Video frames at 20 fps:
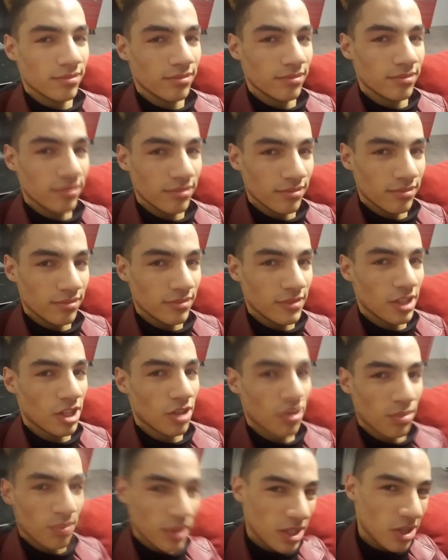
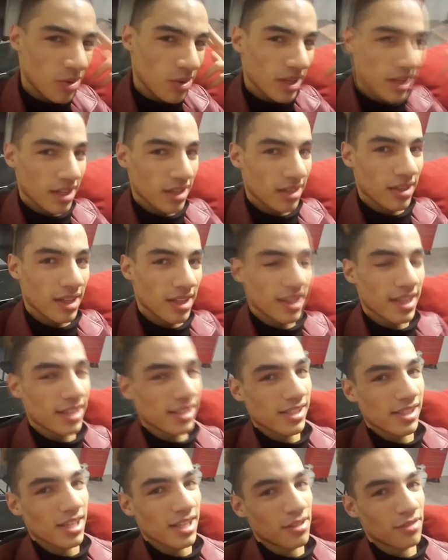be quick on that
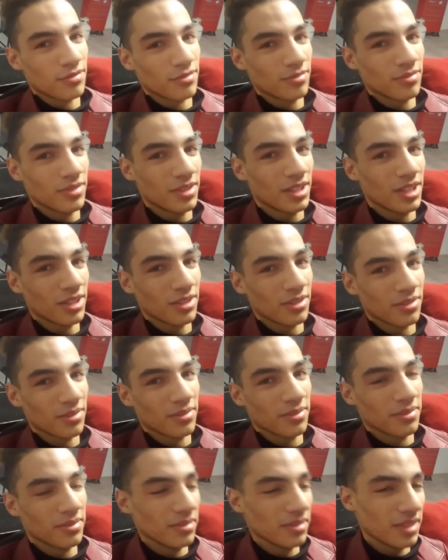stuff,
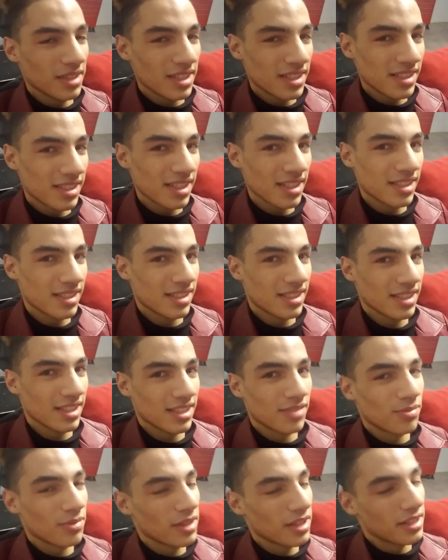It's
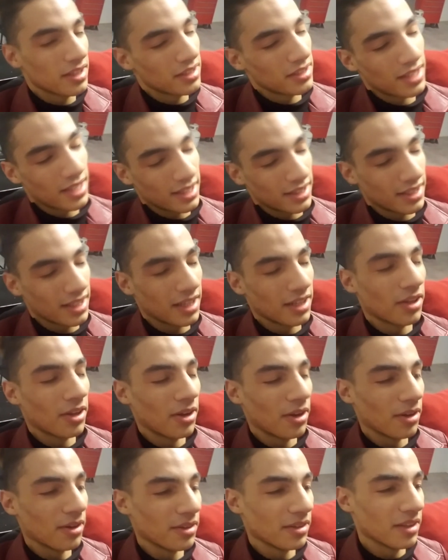really not that
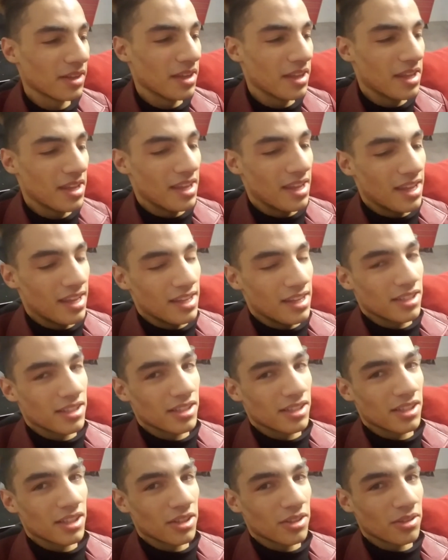hard.
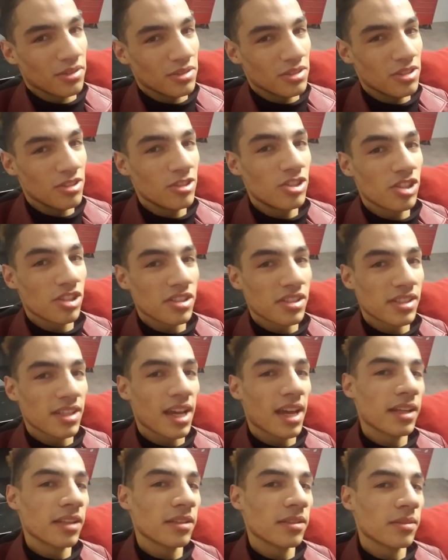You just
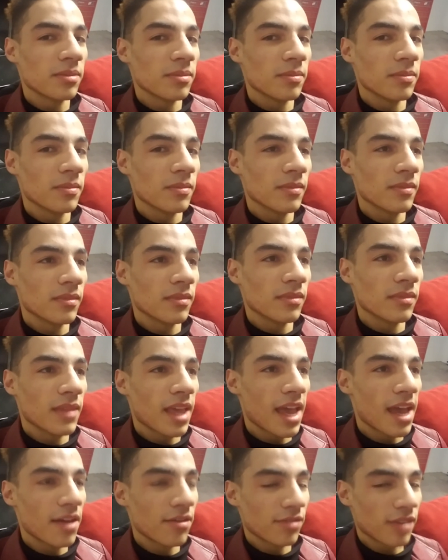gotta
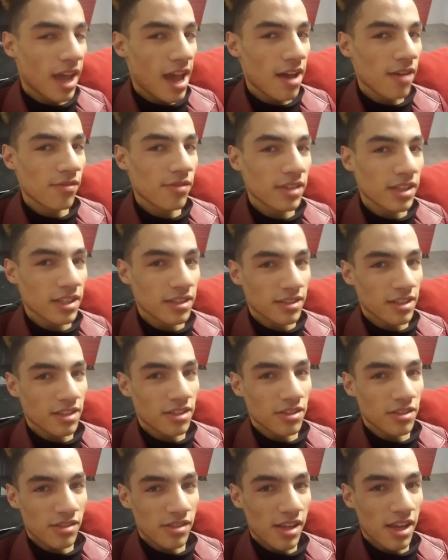have confidence in
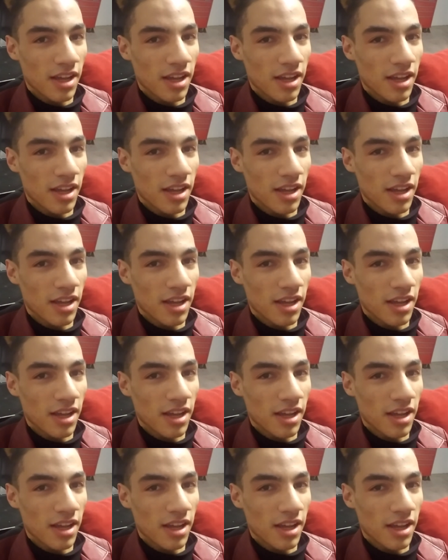yourself.